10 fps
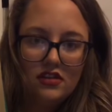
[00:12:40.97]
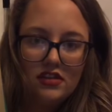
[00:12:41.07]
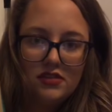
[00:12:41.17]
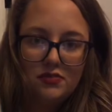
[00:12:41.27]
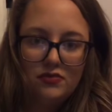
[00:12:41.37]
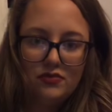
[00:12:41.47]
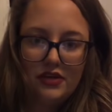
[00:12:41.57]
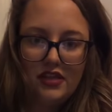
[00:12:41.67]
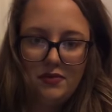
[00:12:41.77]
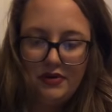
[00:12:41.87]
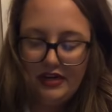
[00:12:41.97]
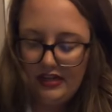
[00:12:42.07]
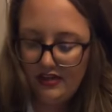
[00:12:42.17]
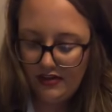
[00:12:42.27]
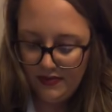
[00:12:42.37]
It's really
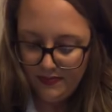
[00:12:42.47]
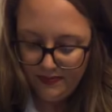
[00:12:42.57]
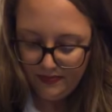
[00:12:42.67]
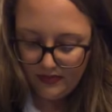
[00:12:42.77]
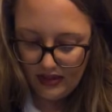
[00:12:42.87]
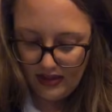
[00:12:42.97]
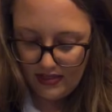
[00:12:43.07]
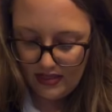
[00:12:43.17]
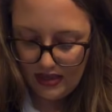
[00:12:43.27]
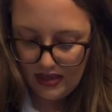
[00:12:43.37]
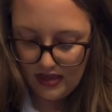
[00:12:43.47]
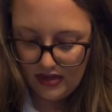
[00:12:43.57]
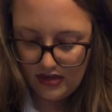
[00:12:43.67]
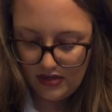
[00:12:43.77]
pretty. And then